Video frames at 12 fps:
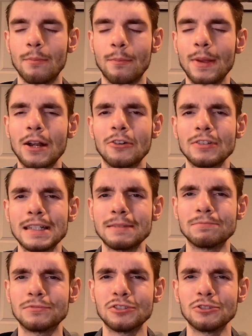barely
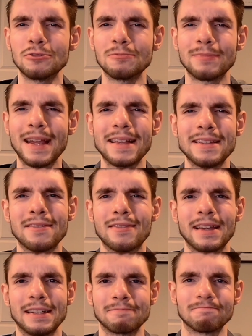do
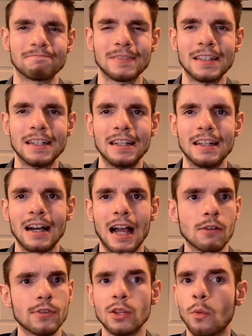anything.
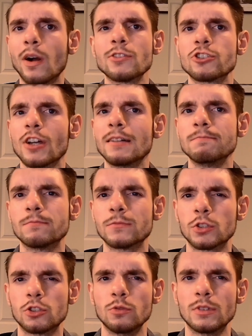I ran a one-shot
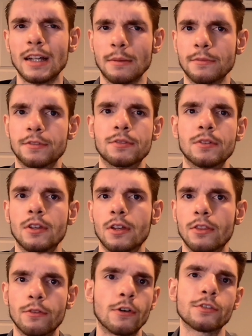2 times.
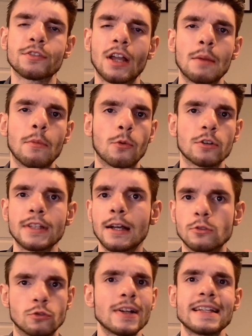The first time it worked
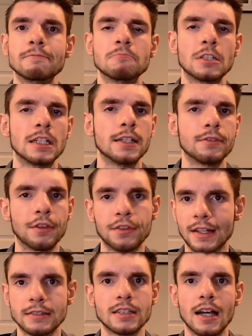out great. The
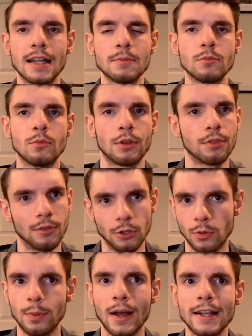second time, with
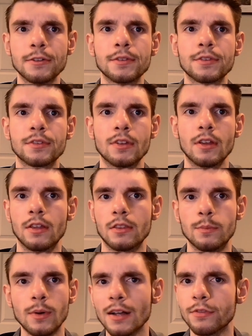newer players, the
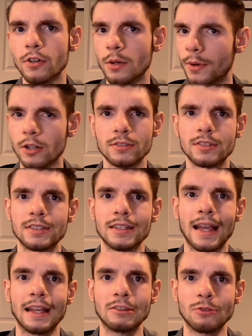plot fell apart
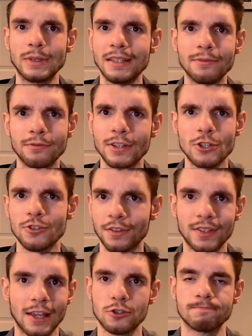and we didn't finish the
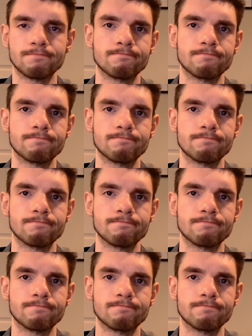session.